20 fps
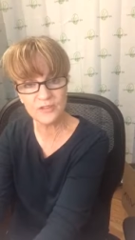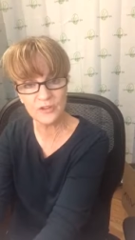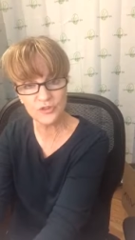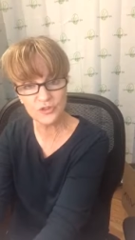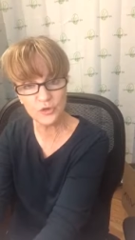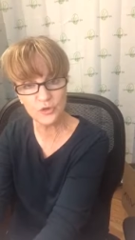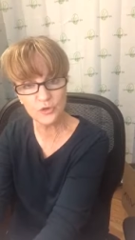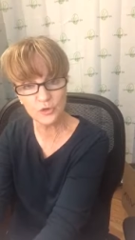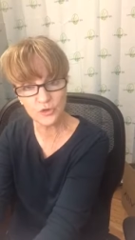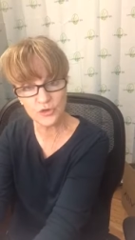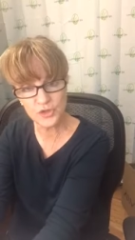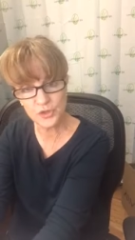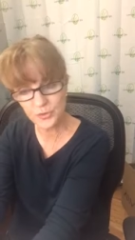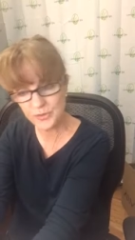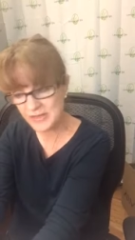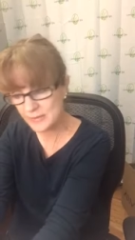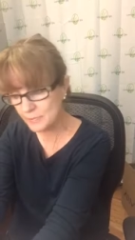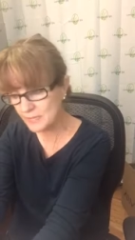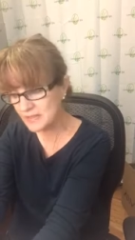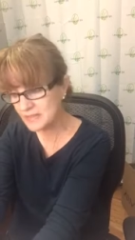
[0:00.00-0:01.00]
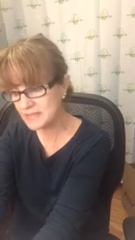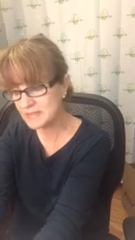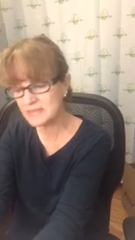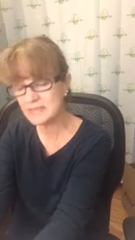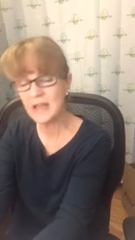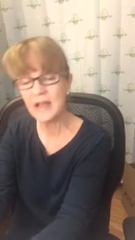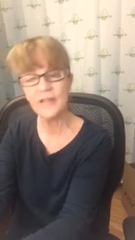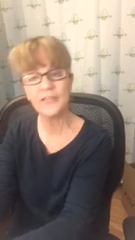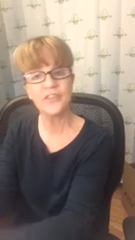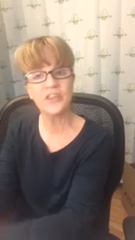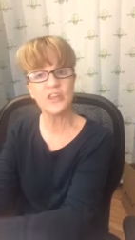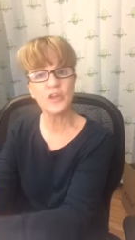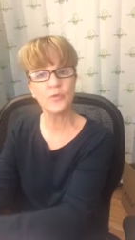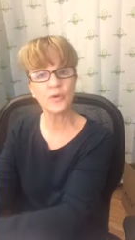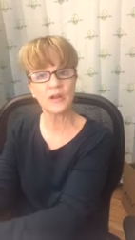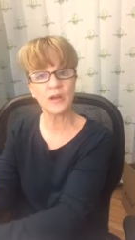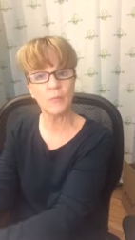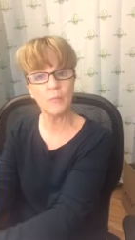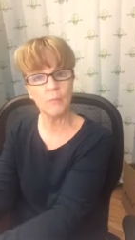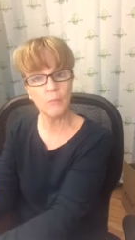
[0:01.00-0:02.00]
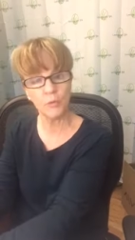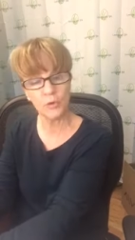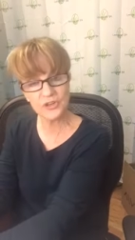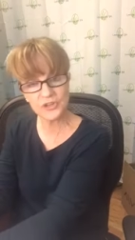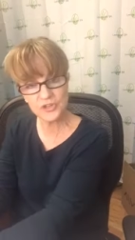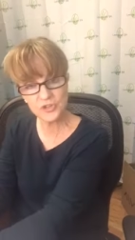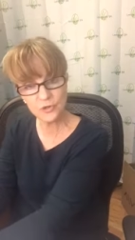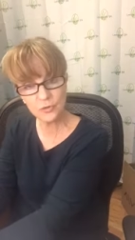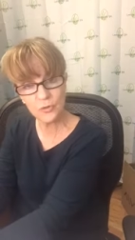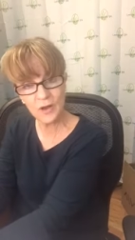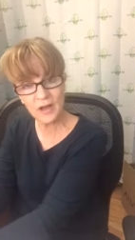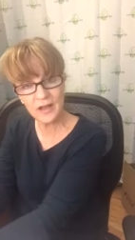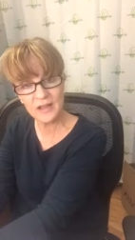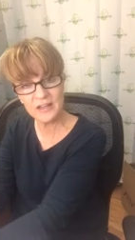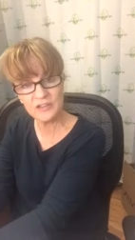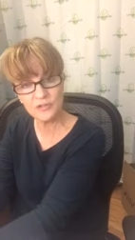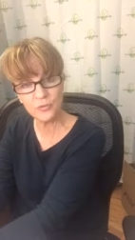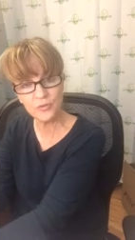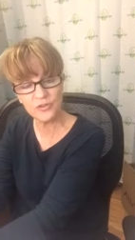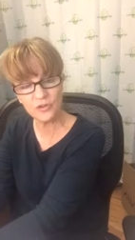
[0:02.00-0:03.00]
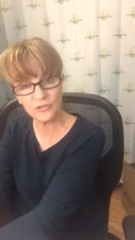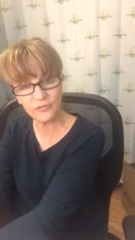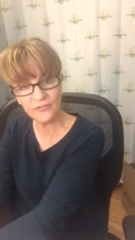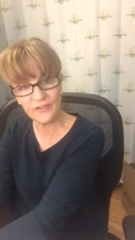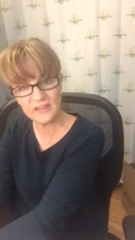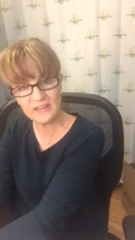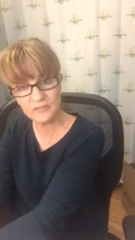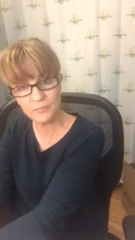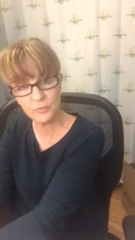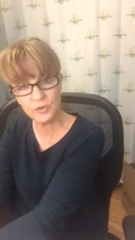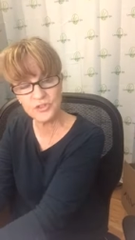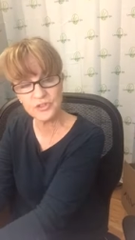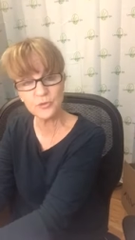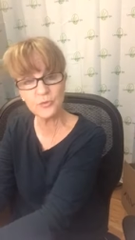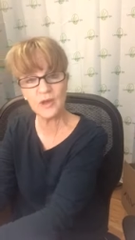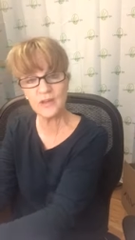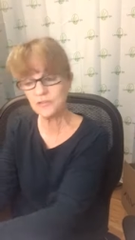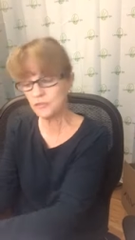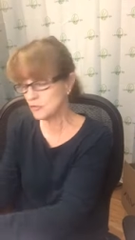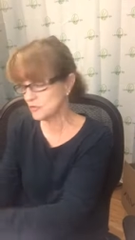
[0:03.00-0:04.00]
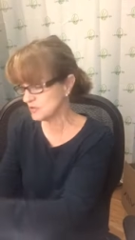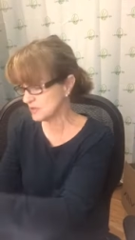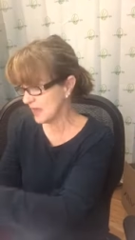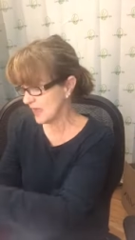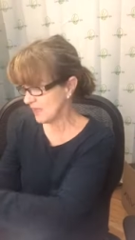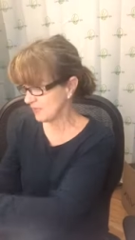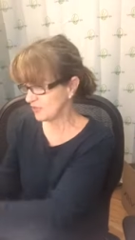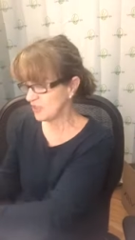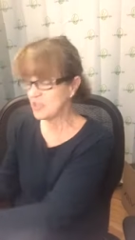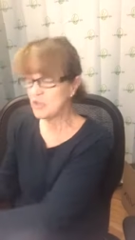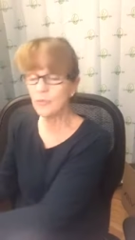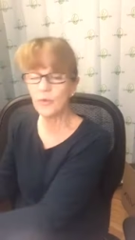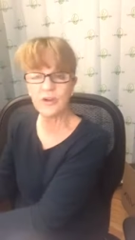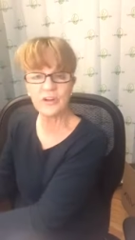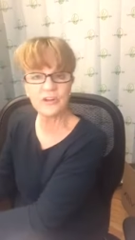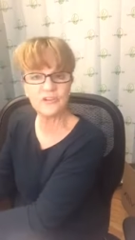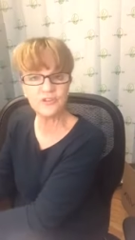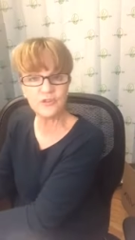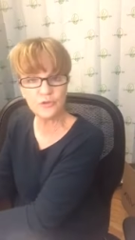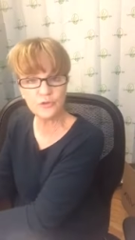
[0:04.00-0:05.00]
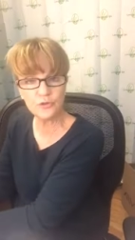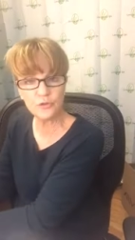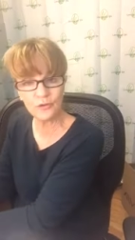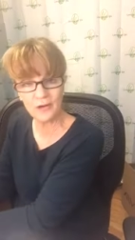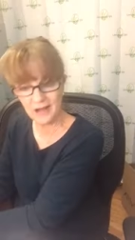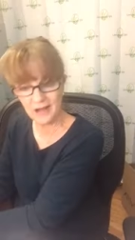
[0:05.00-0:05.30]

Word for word: and do your treatments, then you want to moisturize face with your face moisturizers, then you want to do your